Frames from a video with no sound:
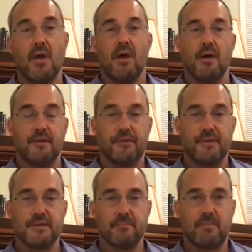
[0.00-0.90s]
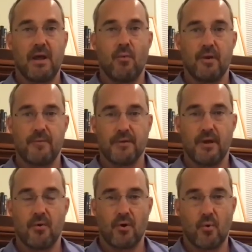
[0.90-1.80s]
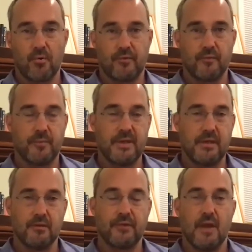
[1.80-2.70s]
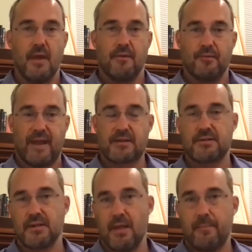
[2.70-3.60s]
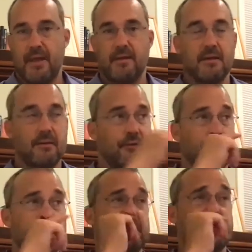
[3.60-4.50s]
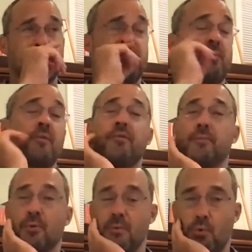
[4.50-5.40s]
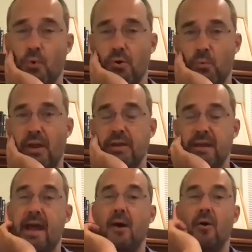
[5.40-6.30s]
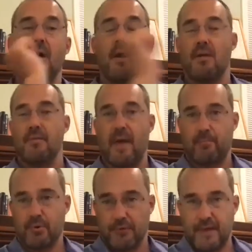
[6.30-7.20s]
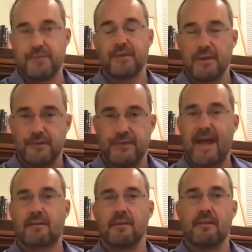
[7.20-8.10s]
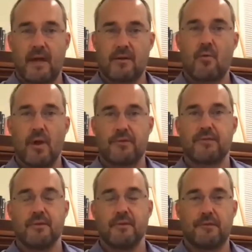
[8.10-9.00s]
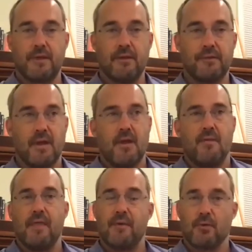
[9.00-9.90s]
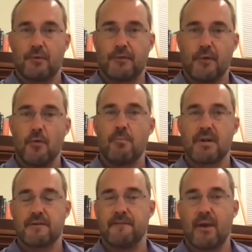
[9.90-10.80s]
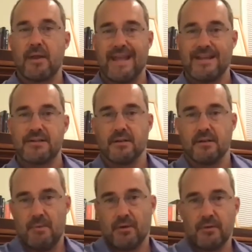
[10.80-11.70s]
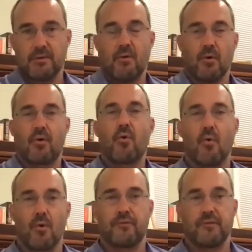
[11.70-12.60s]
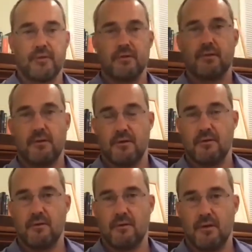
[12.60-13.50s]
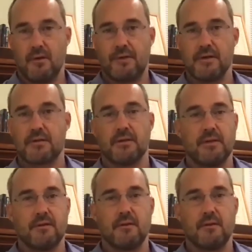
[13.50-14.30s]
a decision by one of the lower courts of appeals. There's actually a pending cert petition before the Supreme Court right now that presents exactly that question, that says that there is so much variation among the lower courts in essentially